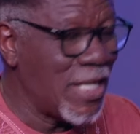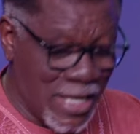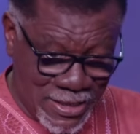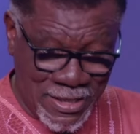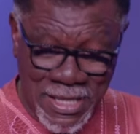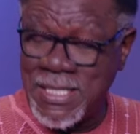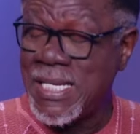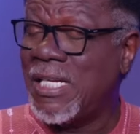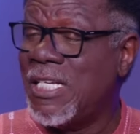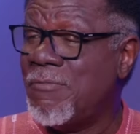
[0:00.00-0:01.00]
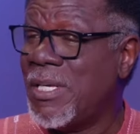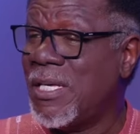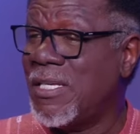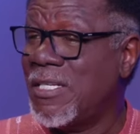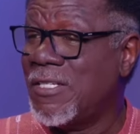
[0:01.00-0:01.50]
Is he telling
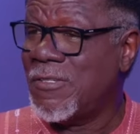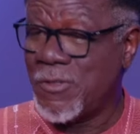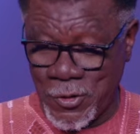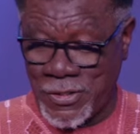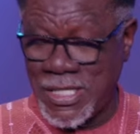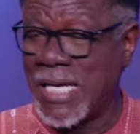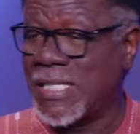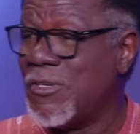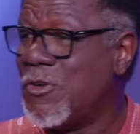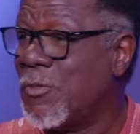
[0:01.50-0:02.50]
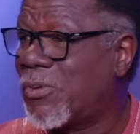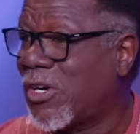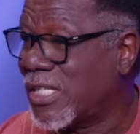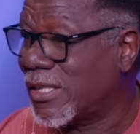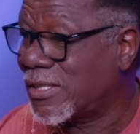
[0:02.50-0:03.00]
me to start a new
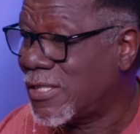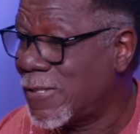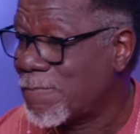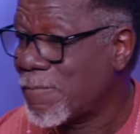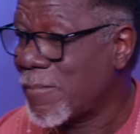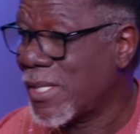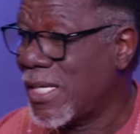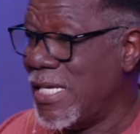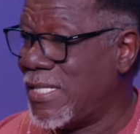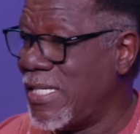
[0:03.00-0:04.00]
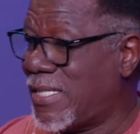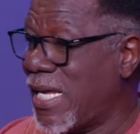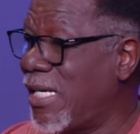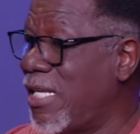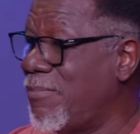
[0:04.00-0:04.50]
project? Is he
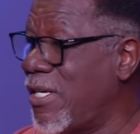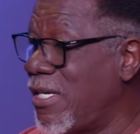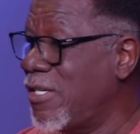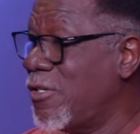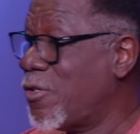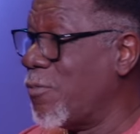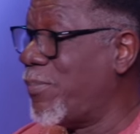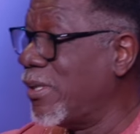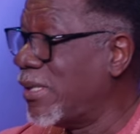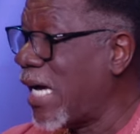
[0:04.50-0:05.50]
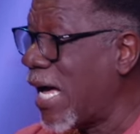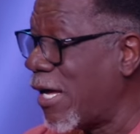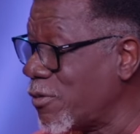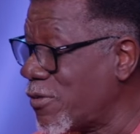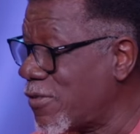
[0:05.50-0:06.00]
telling me to build a
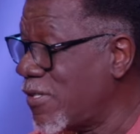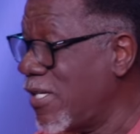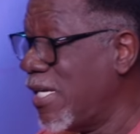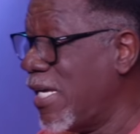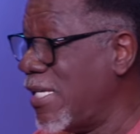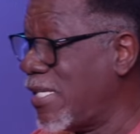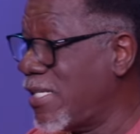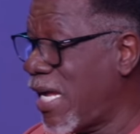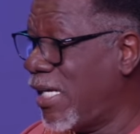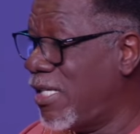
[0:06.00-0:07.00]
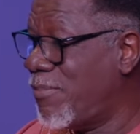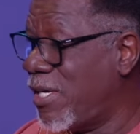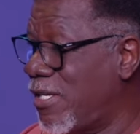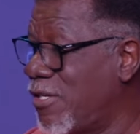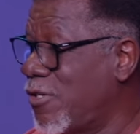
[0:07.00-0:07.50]
house? Is he telling
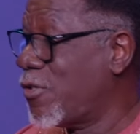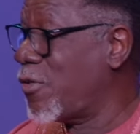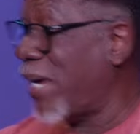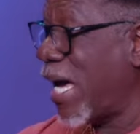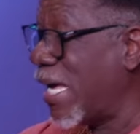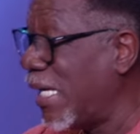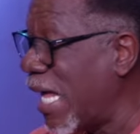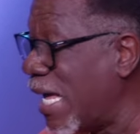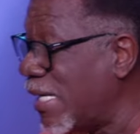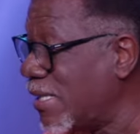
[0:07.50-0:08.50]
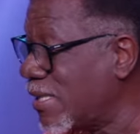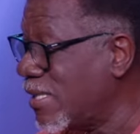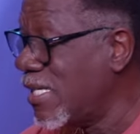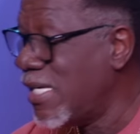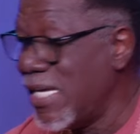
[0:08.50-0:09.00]
me to buy a land?
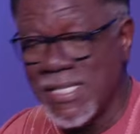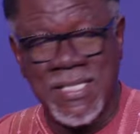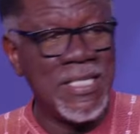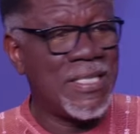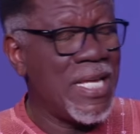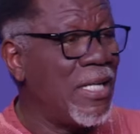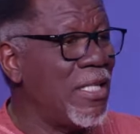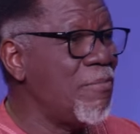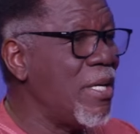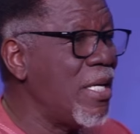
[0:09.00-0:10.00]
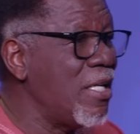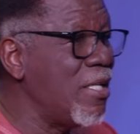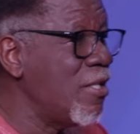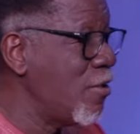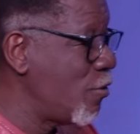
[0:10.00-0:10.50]
Is he telling me
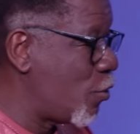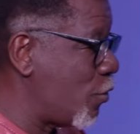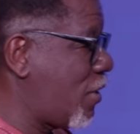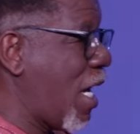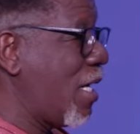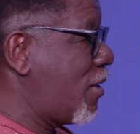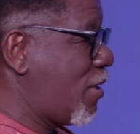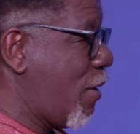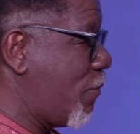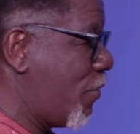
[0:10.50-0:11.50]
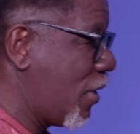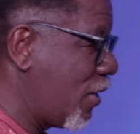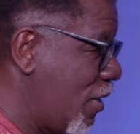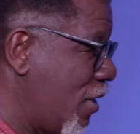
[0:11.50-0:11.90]
to start something?